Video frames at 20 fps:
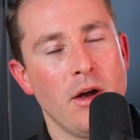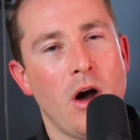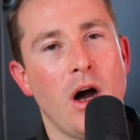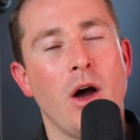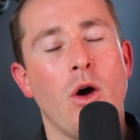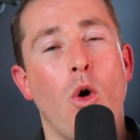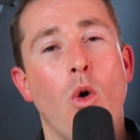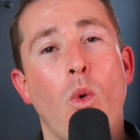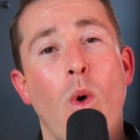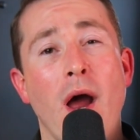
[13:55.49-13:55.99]

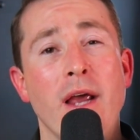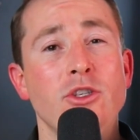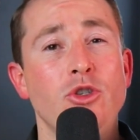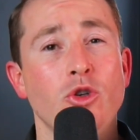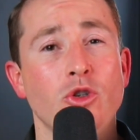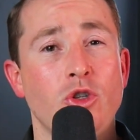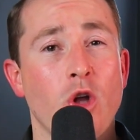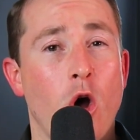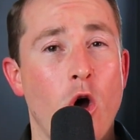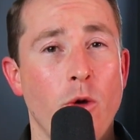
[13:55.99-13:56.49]
I always
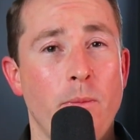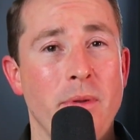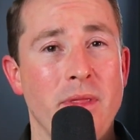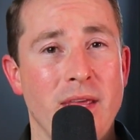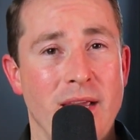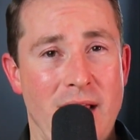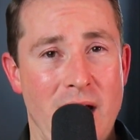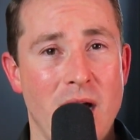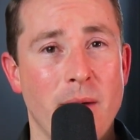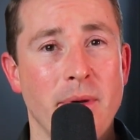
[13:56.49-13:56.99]
used to open
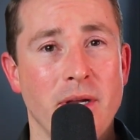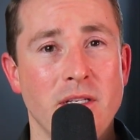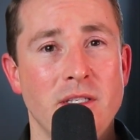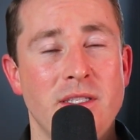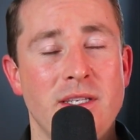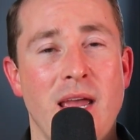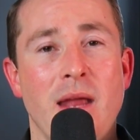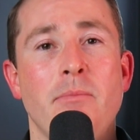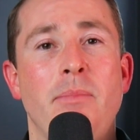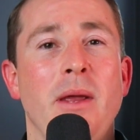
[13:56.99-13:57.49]
the
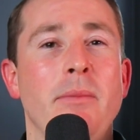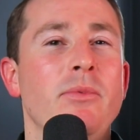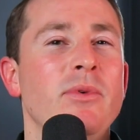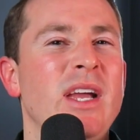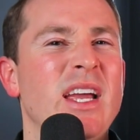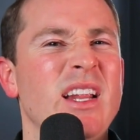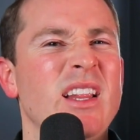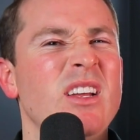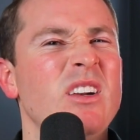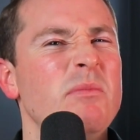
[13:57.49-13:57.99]
cupboards and people
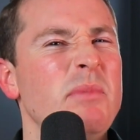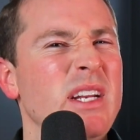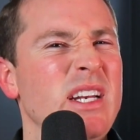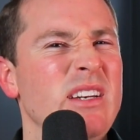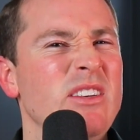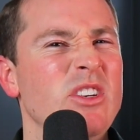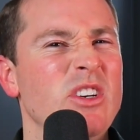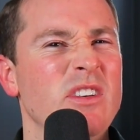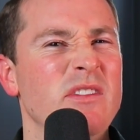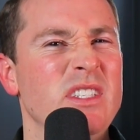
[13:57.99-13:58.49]
get a little
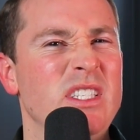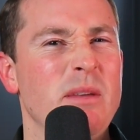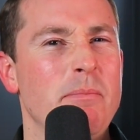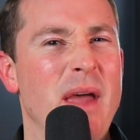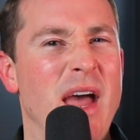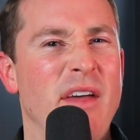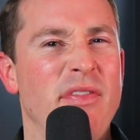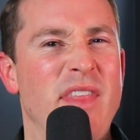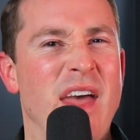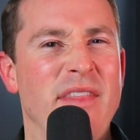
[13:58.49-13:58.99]
bit nervous
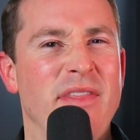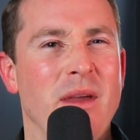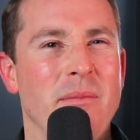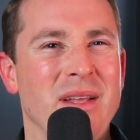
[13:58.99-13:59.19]
about that.